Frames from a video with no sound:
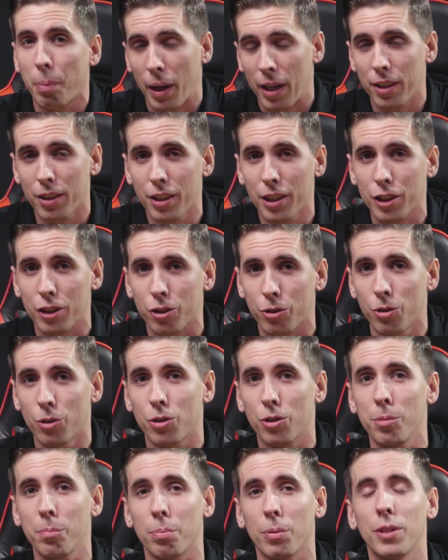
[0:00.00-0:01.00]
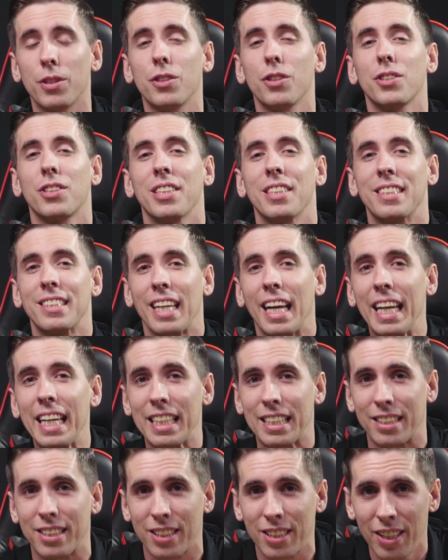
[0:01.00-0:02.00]
pellet extrusion printer to
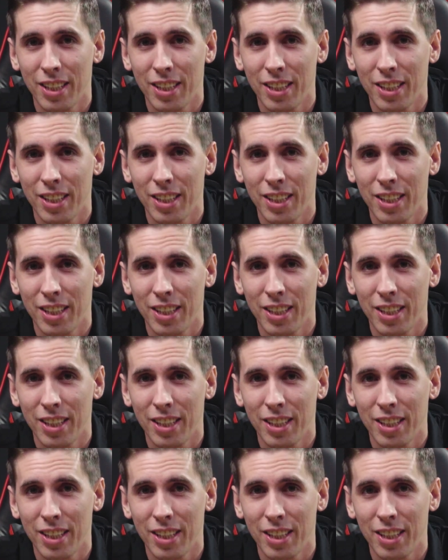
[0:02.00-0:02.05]
date.